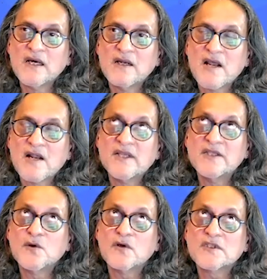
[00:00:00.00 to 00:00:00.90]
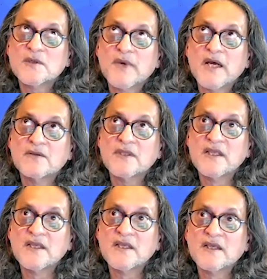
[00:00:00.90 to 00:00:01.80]
Harari talked about
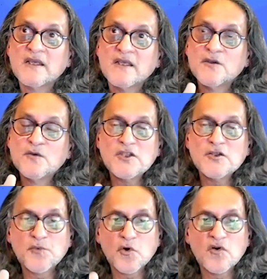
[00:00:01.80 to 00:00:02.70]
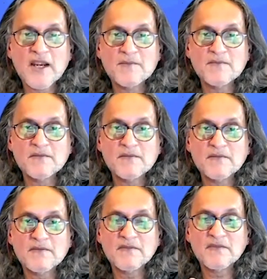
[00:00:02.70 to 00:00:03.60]
you need to program
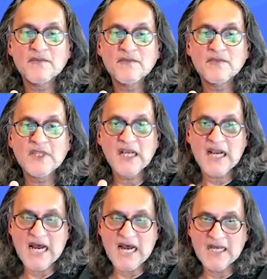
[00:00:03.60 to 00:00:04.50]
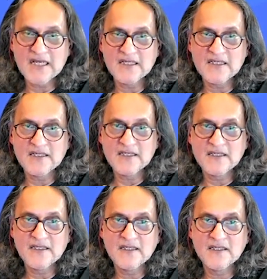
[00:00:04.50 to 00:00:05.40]
the car
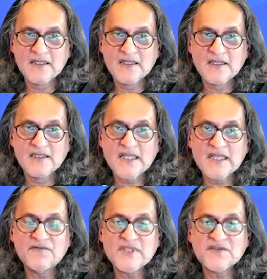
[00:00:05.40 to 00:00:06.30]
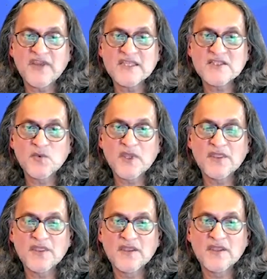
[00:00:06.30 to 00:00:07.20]
that if it's faced with
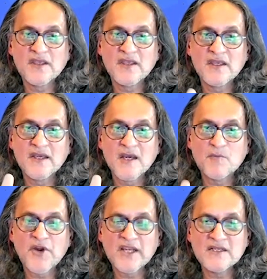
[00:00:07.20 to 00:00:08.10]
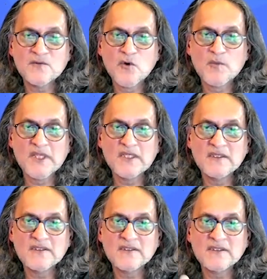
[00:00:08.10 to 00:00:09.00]
a pregnant woman,
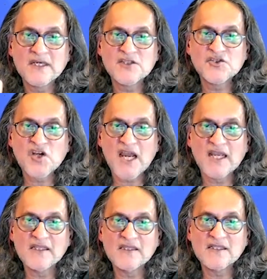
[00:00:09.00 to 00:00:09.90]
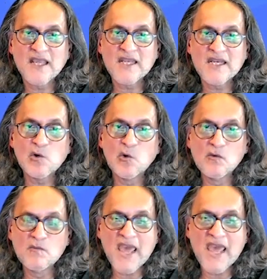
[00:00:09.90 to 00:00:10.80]
a child, and an
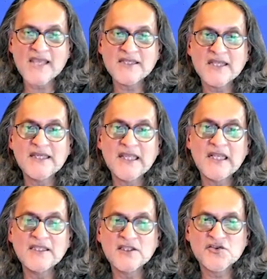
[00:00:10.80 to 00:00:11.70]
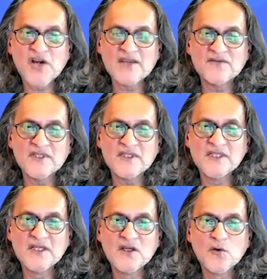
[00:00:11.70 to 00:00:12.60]
old man, and killing the driver,
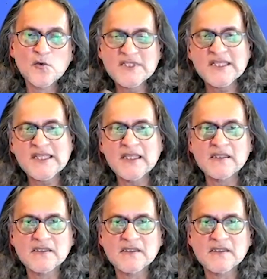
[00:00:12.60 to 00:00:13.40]
who does it kill?